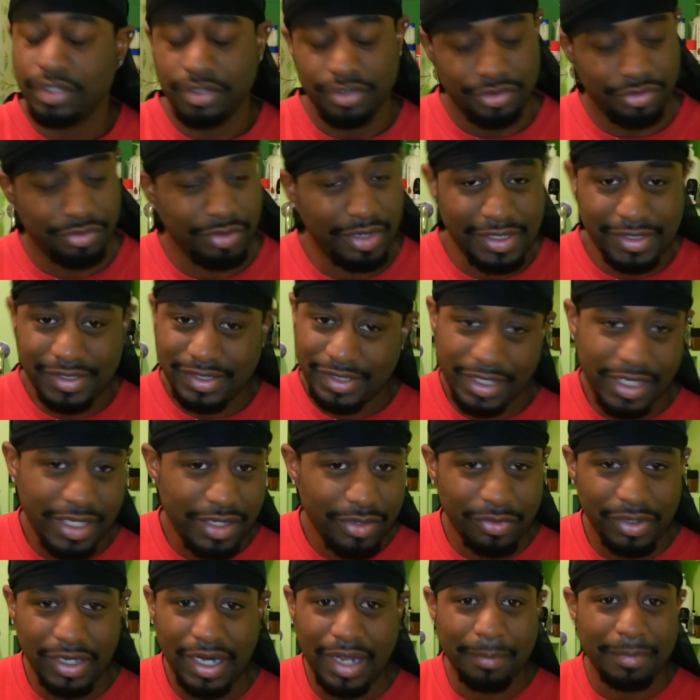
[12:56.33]
You ain't
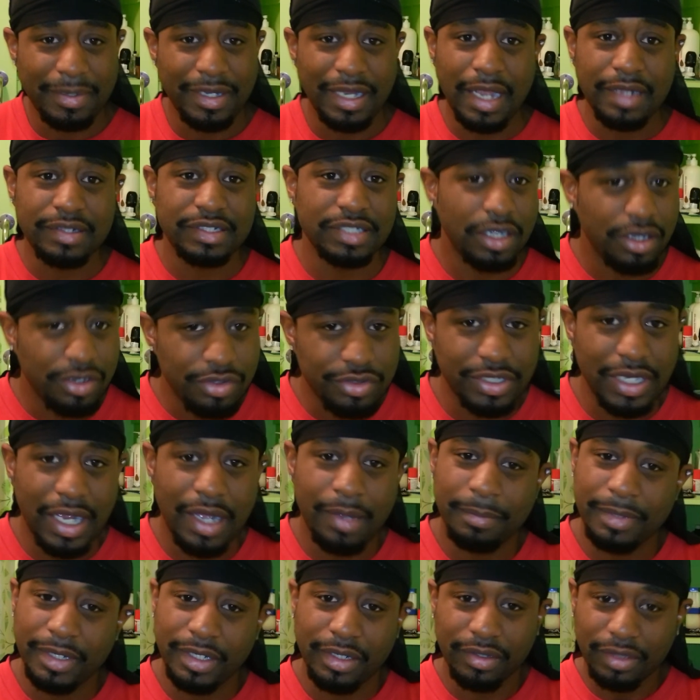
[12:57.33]
seen what I been. I told you
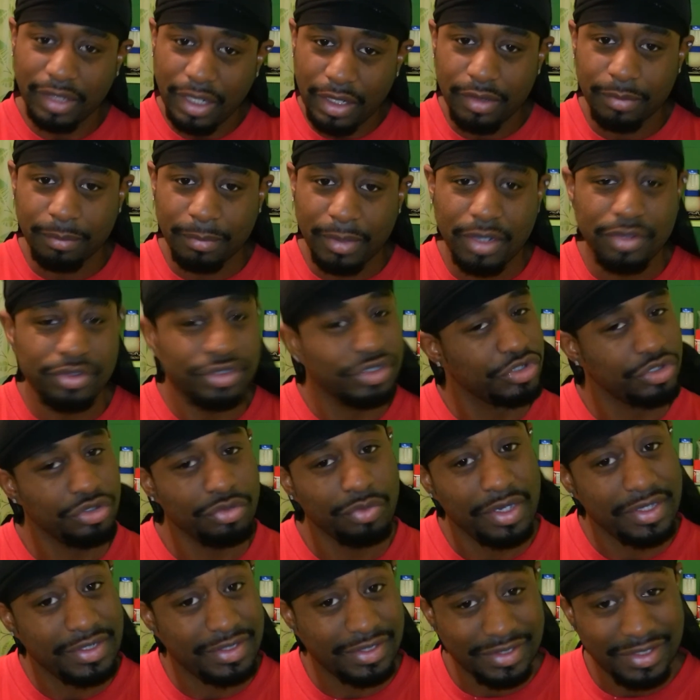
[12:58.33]
I been in lurk mode, so
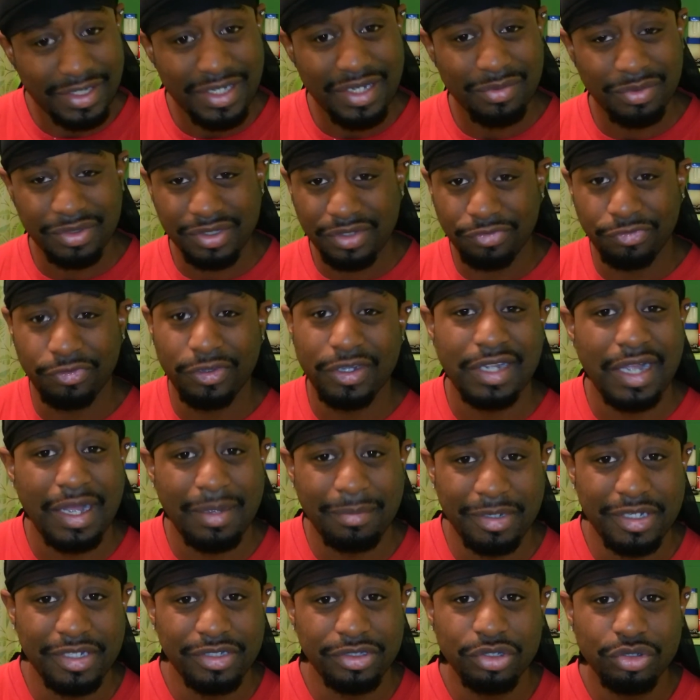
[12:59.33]
you ain't seen what the fuck
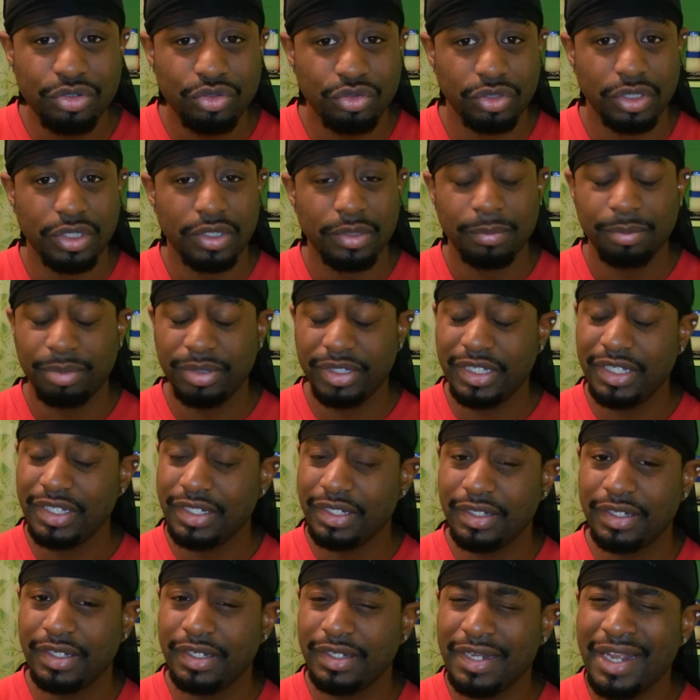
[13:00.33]
I been doing. But
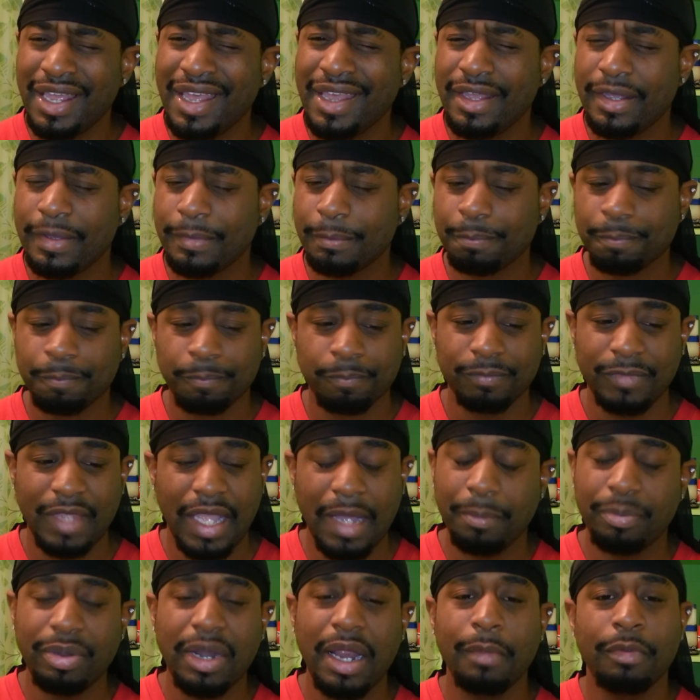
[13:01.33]
other than that,
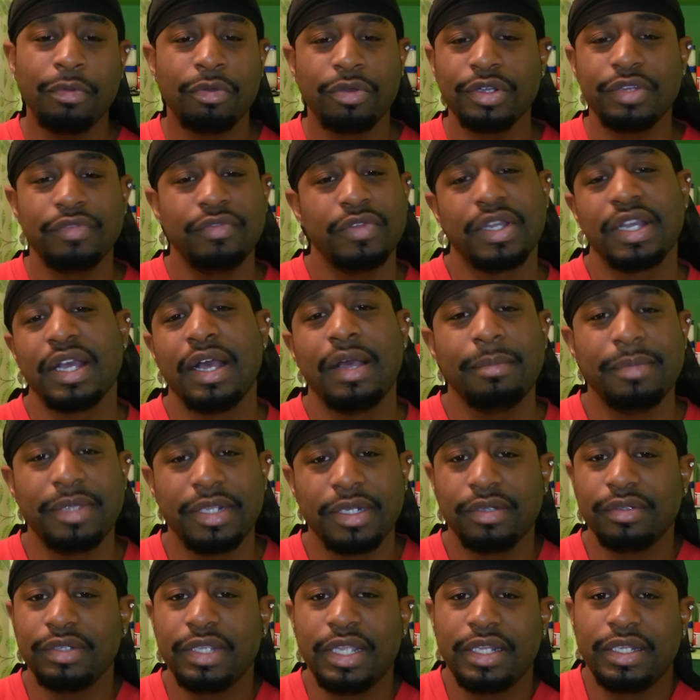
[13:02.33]
I probably won't even
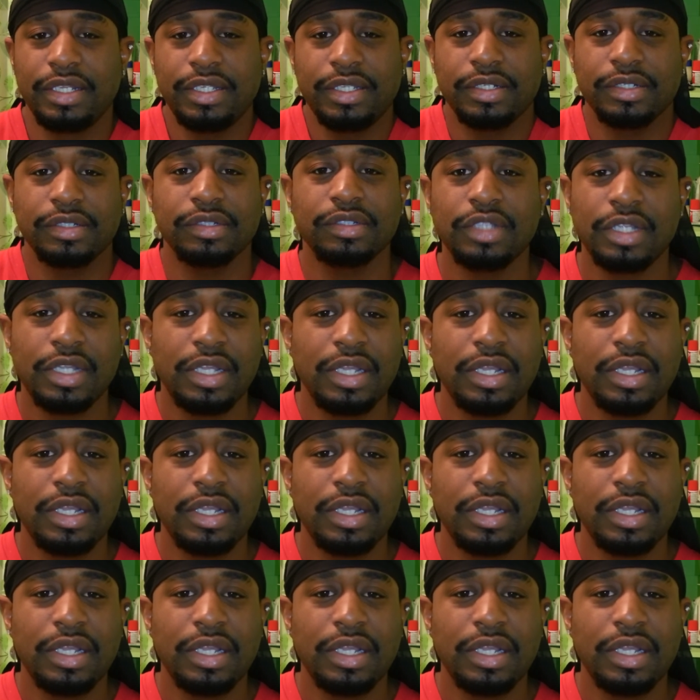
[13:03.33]
comment on that either.